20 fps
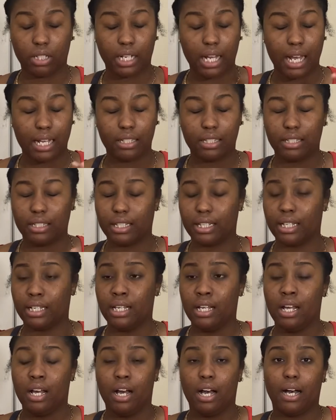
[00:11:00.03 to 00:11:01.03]
Etsy.
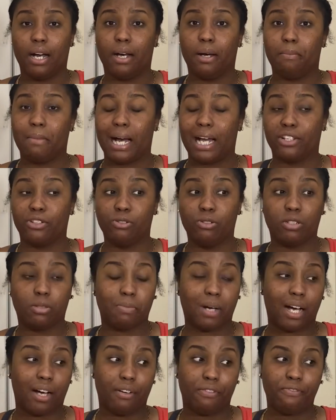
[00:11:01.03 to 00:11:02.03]
I use
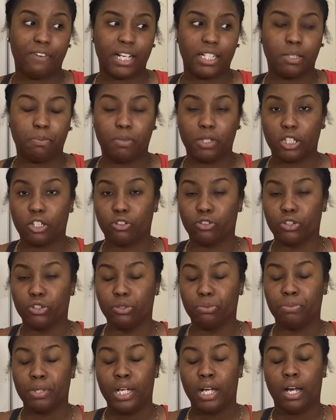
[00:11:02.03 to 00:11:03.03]
my Facebook group.
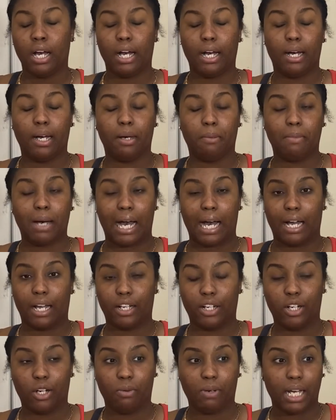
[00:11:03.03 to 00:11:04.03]
I
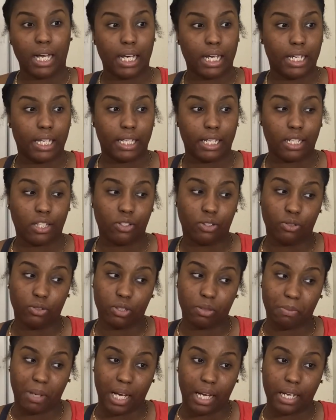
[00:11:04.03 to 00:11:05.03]
go ahead and use
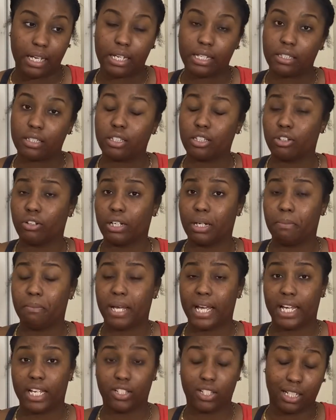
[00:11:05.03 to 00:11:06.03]
my Instagram
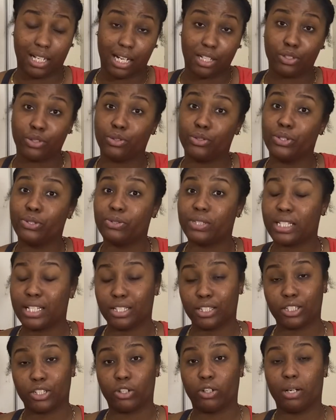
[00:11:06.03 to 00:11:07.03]
page, and I do use
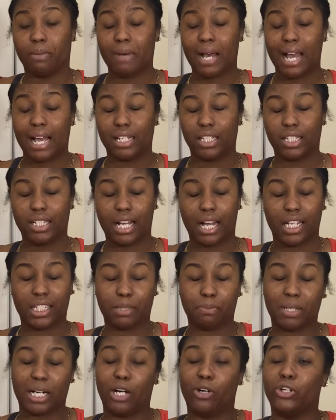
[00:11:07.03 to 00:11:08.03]
Instagram hashtags,
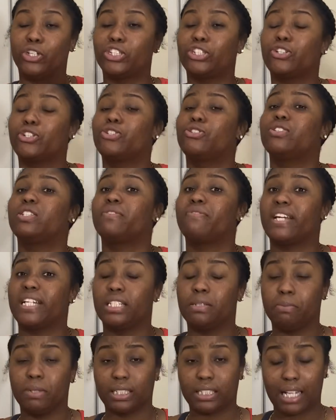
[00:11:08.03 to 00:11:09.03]
but I also use
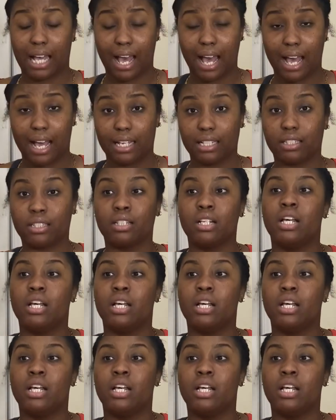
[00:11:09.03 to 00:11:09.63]
Facebook's ads.